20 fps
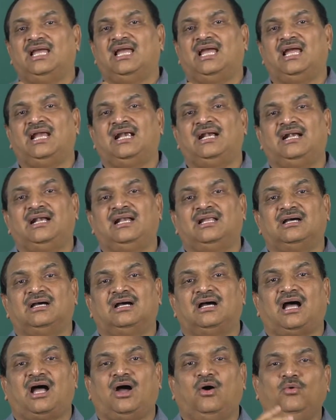and
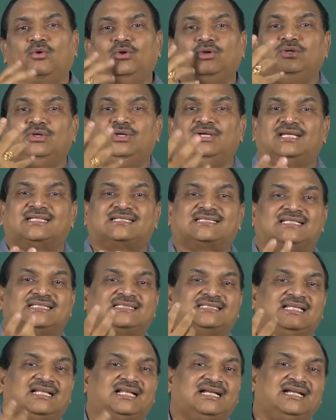how do you assess
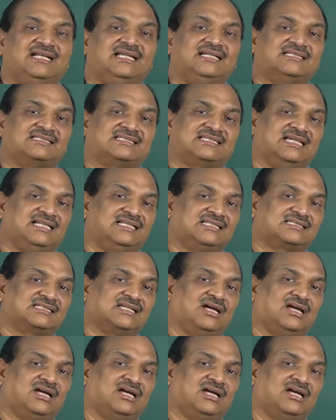the reading skills?